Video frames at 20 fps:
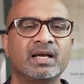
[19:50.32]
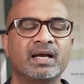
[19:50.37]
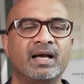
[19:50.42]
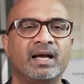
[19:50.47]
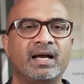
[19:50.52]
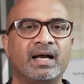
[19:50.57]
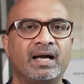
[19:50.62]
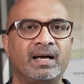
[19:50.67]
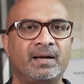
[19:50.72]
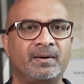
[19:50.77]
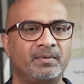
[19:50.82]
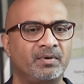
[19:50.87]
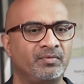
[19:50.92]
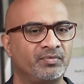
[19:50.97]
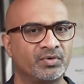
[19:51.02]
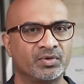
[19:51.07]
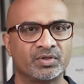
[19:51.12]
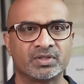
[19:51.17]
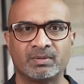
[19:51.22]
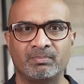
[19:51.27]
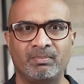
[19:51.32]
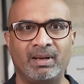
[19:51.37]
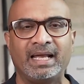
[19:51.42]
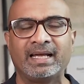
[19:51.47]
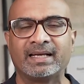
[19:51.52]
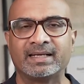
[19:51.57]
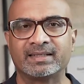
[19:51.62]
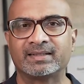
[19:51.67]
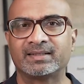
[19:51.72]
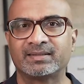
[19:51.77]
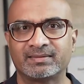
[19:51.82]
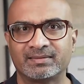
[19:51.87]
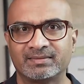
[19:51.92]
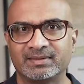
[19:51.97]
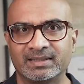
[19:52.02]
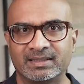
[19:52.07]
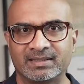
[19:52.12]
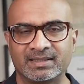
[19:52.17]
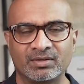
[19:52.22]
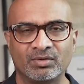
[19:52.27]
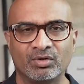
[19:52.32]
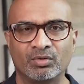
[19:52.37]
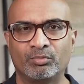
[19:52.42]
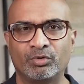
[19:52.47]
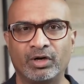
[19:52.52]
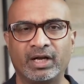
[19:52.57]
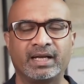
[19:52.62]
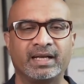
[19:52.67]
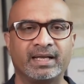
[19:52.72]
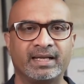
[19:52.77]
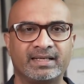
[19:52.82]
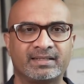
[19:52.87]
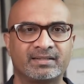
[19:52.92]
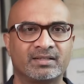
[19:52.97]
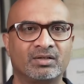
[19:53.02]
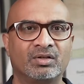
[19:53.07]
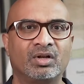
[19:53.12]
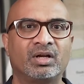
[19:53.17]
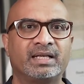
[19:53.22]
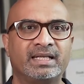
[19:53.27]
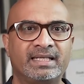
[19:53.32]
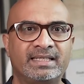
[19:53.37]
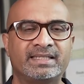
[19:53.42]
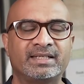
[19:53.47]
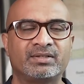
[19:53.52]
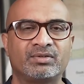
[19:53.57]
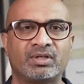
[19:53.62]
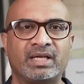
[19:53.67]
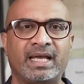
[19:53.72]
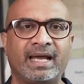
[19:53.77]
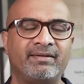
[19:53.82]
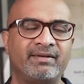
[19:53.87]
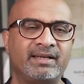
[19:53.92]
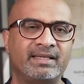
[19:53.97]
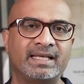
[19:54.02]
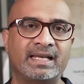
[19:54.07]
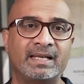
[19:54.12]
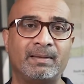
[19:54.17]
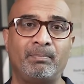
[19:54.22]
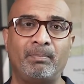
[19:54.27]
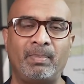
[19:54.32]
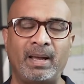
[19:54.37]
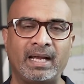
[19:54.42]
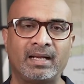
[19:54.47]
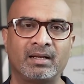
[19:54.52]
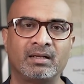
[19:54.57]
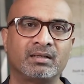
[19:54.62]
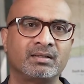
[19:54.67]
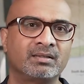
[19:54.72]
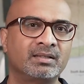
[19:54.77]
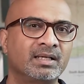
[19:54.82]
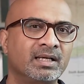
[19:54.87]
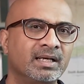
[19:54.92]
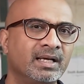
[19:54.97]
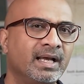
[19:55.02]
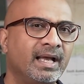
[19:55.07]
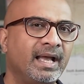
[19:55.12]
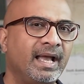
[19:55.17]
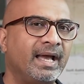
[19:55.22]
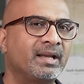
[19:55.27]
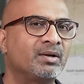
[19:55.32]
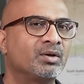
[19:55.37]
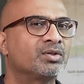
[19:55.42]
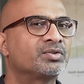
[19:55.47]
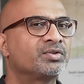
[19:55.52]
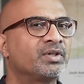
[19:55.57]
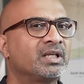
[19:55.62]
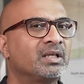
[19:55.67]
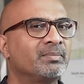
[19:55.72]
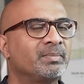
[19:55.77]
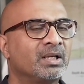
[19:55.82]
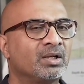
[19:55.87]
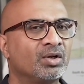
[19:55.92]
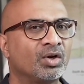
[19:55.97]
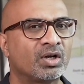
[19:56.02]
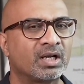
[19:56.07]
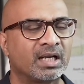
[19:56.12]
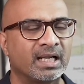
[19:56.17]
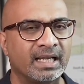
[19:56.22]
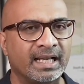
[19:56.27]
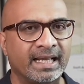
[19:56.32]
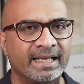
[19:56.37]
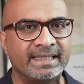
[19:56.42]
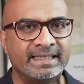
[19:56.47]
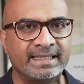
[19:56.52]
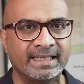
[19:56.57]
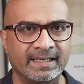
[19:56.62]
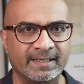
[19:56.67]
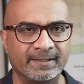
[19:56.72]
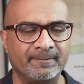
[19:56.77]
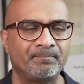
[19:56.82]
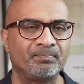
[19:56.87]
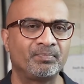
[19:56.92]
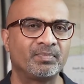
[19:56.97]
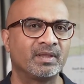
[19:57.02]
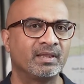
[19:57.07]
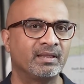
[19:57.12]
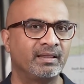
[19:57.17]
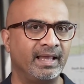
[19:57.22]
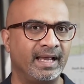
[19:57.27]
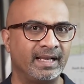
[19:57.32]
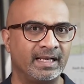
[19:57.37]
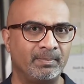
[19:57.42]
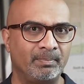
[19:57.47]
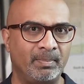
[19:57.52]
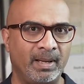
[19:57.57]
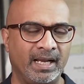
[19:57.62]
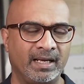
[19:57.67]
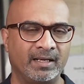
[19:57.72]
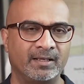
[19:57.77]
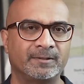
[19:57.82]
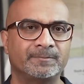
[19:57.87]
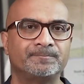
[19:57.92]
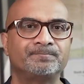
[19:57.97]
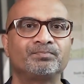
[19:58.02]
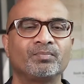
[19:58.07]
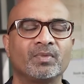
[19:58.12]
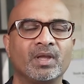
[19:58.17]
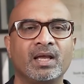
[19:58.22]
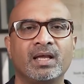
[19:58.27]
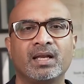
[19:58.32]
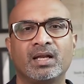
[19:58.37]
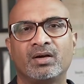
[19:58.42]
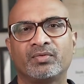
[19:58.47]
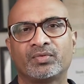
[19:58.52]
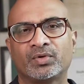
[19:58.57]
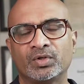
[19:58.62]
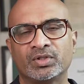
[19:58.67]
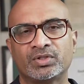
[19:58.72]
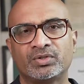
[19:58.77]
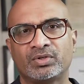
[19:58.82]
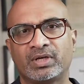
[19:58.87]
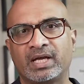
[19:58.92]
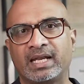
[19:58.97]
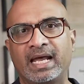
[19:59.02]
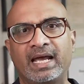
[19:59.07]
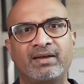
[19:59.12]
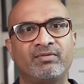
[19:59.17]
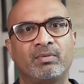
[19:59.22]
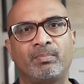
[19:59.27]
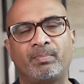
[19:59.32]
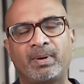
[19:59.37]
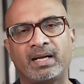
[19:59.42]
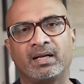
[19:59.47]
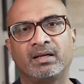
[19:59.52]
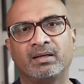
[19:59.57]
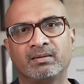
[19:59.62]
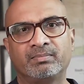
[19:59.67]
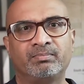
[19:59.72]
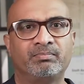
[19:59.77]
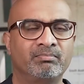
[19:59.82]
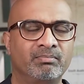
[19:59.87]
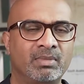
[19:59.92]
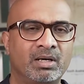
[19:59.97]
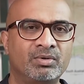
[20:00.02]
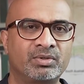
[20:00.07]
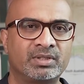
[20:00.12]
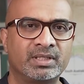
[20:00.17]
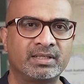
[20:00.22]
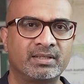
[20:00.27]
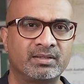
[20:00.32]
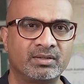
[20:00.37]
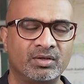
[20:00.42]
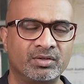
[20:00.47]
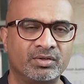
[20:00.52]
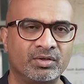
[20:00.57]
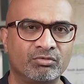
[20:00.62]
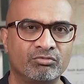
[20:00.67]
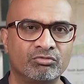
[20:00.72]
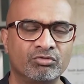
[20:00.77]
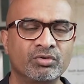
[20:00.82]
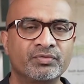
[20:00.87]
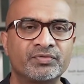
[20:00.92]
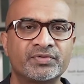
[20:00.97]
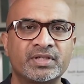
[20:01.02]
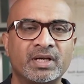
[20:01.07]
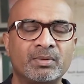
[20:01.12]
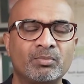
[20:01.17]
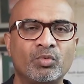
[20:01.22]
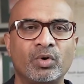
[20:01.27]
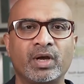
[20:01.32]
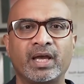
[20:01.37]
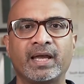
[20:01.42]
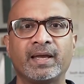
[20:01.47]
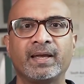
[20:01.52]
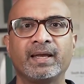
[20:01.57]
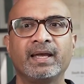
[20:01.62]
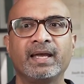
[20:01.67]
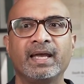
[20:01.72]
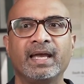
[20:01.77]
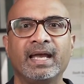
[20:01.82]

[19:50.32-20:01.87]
Of course, a blanket, it's a no-brainer. It's a lot easier to carry than a panel, and also it'll be a lot lighter than a panel. Now, of course, you can have your panel mounted on your roof somewhere.